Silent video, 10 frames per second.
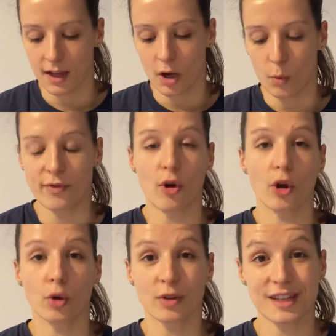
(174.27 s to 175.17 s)
We've got an
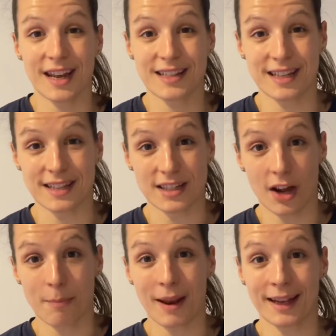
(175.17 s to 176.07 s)
alternating
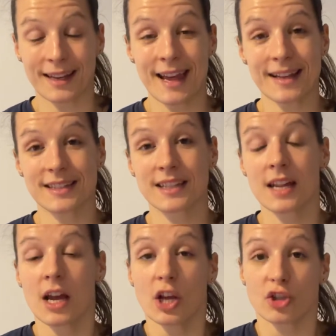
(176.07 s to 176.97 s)
side plank next.
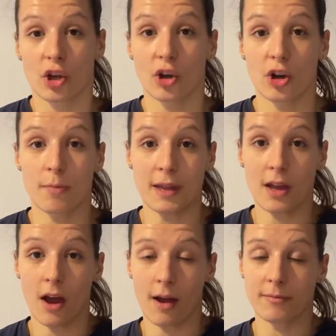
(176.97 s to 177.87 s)
So you're going to be
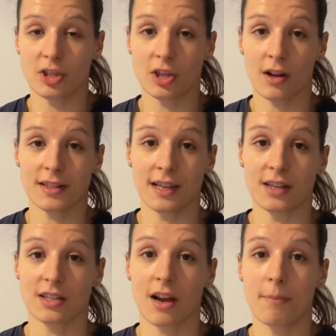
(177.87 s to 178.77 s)
starting in a
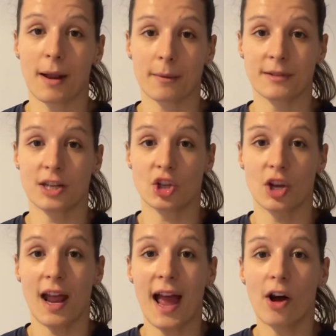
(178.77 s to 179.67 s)
side plank
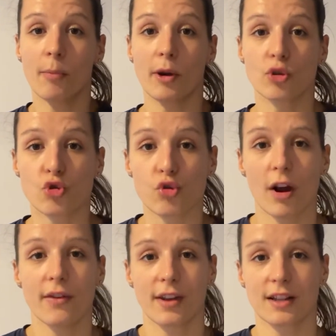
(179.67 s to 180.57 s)
position, elbow
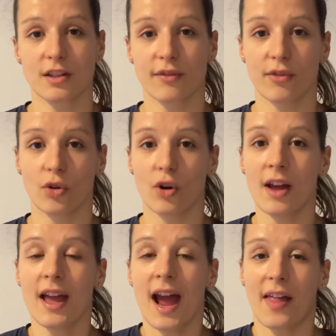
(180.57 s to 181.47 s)
driving into the floor,
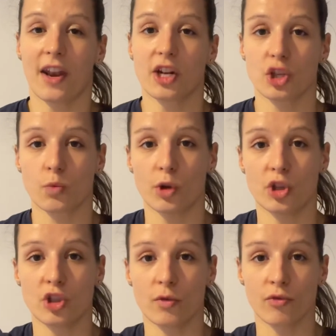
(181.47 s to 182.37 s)
and just want you to
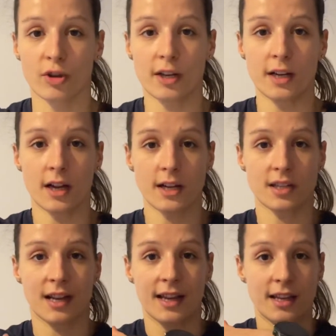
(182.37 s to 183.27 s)
do a really nice
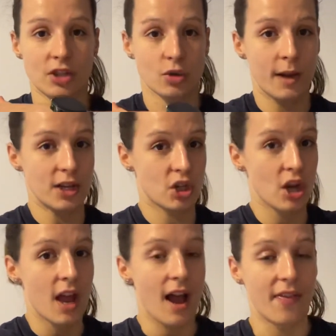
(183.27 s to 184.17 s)
clean switch
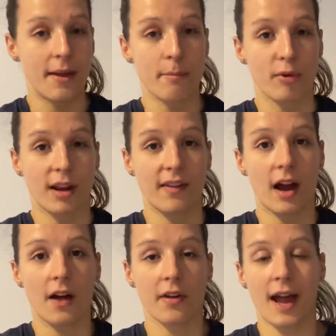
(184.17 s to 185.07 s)
and then bringing
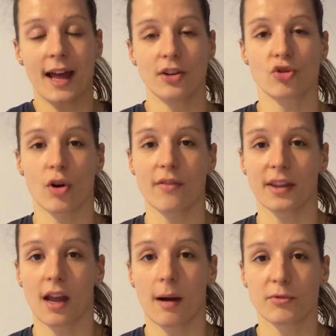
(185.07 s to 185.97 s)
that other hand,
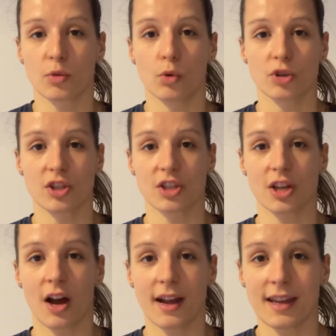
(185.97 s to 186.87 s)
driving it up towards the
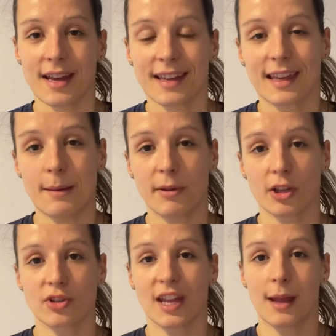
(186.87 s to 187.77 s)
sky, keeping
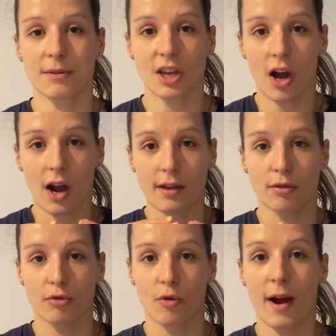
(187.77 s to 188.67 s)
those hips high
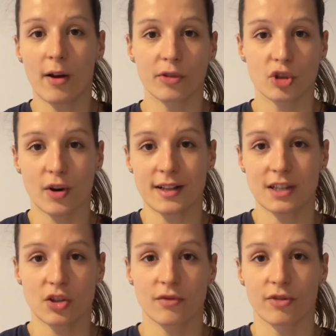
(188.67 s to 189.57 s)
throughout the
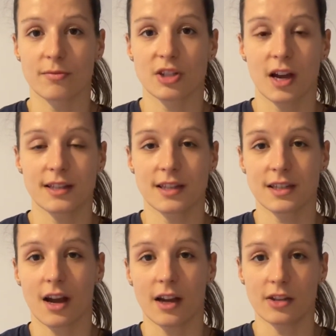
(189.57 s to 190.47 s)
transition from side to
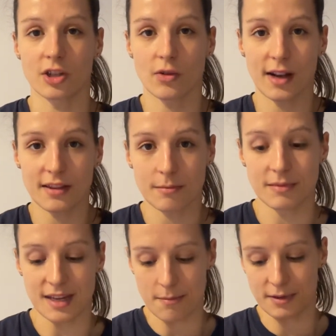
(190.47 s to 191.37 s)
side. Don't let them
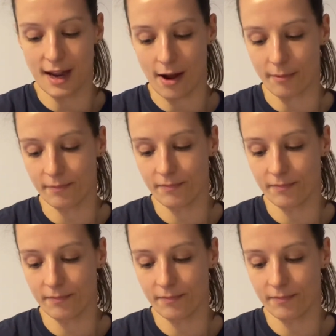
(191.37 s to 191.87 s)
dip down.